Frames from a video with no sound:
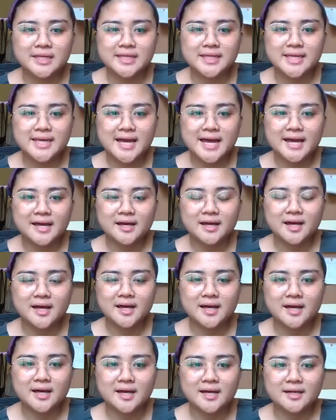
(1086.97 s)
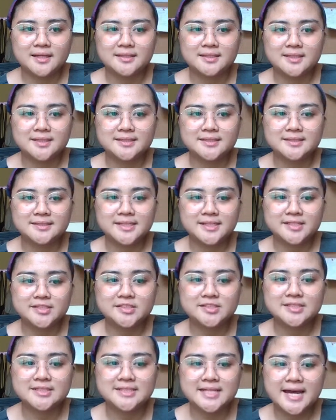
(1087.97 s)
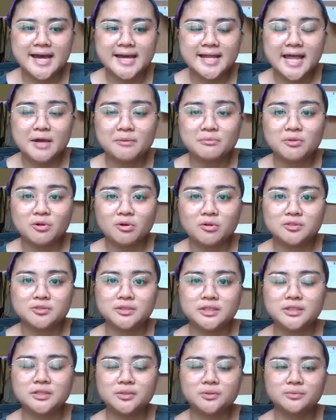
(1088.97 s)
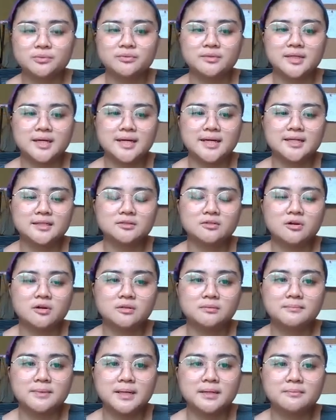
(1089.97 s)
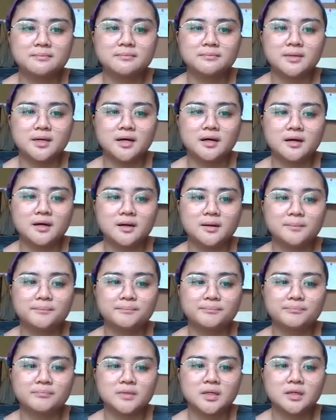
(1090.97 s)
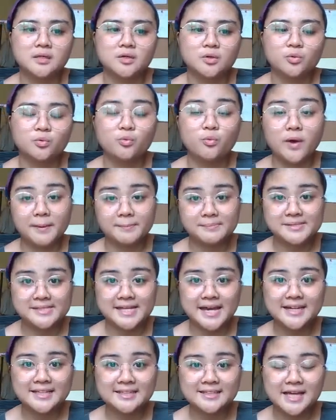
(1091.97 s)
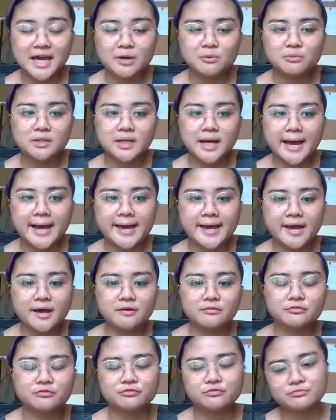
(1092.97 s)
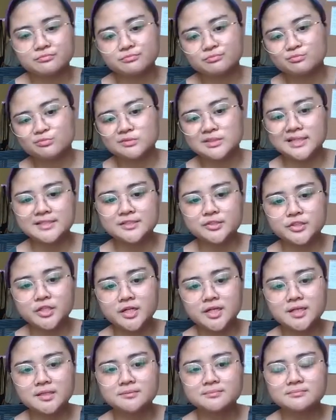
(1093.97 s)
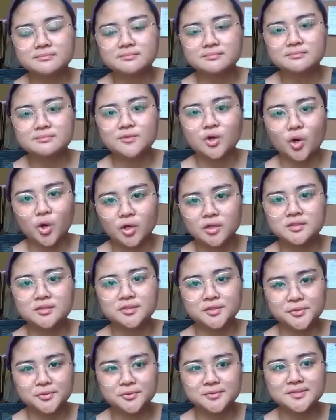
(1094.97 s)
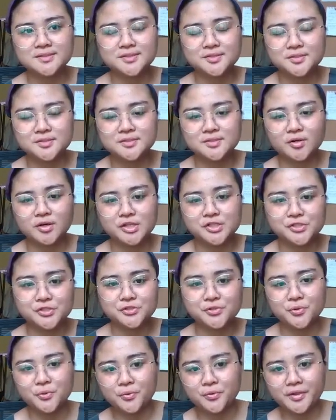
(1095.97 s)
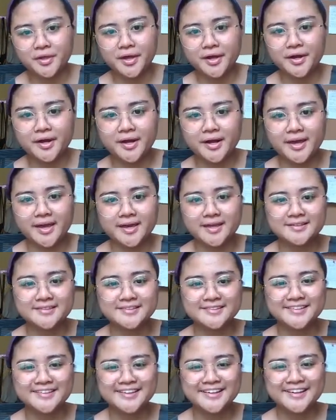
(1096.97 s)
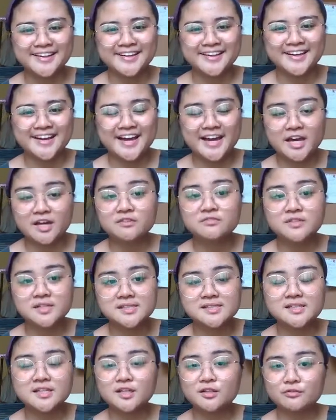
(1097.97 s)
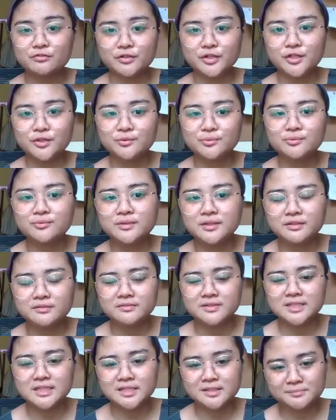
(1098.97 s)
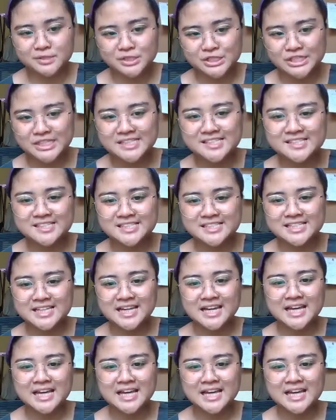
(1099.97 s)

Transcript: yeah, there's the tile. I will also include that on my website. I have listed it, all the notes. You can just go there, and I have listed it for you, even the images.